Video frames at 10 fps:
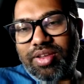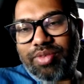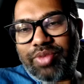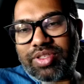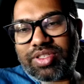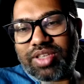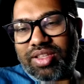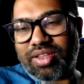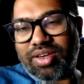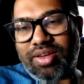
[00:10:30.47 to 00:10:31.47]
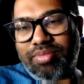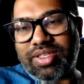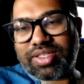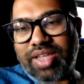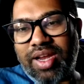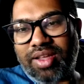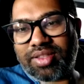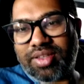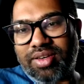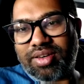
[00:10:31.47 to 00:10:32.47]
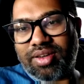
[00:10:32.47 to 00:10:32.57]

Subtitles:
which other governments and other